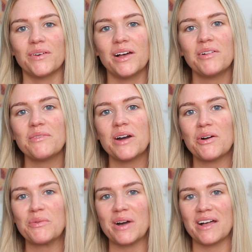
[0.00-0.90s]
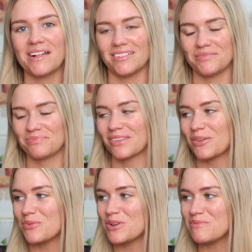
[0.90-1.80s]
Well, well, well,
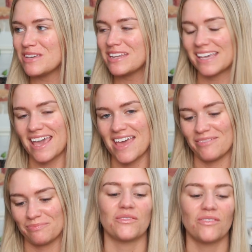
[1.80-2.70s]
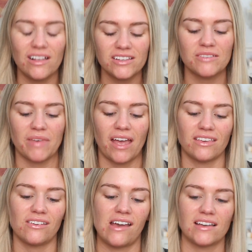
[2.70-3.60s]
we meet again. Welcome
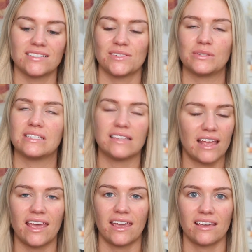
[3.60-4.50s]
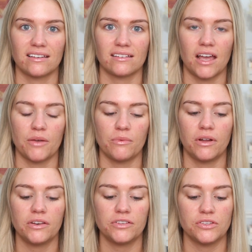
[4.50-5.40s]
back, you guys. So today I
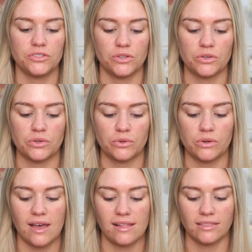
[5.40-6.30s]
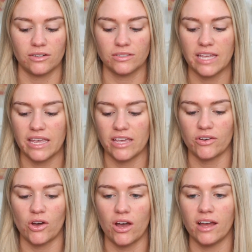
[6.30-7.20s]
wanted to do a little take
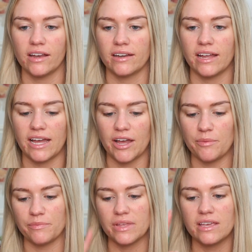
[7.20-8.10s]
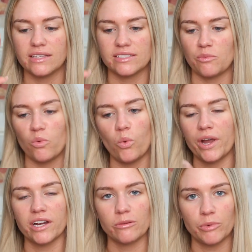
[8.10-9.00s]
on um, some
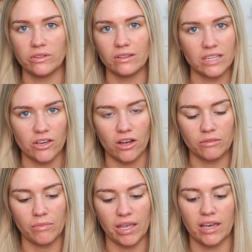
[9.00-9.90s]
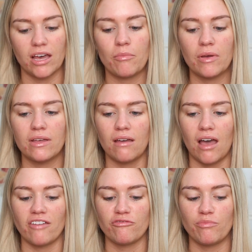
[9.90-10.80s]
wearable neon makeup.
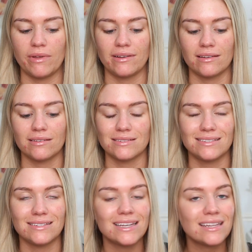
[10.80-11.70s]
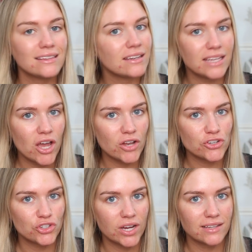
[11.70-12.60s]
I've been digging the
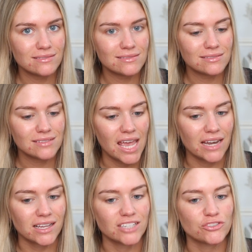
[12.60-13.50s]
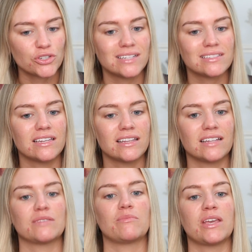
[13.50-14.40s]
neon trend and kind of translating
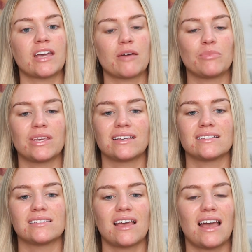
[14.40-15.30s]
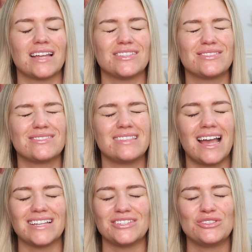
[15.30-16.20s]
that to makeup because I,
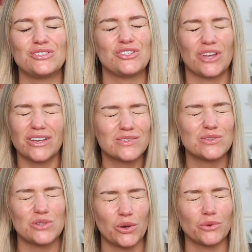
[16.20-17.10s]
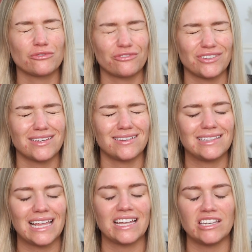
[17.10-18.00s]
I just don't
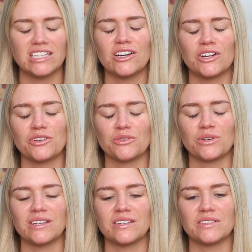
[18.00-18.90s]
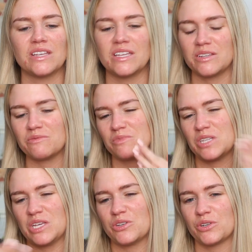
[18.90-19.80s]
feel like neon green in a
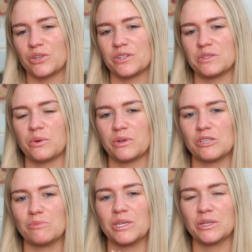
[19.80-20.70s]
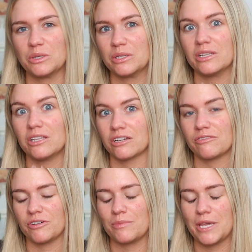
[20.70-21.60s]
t-shirt is going to be a good look
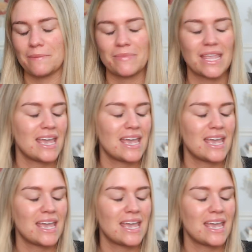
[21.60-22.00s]
for me.